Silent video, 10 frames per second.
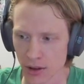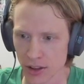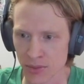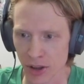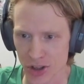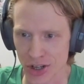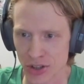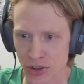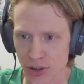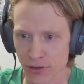It's much
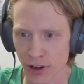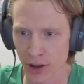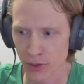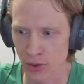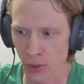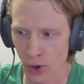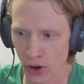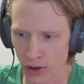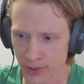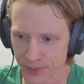easier to fight through the
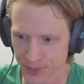wall.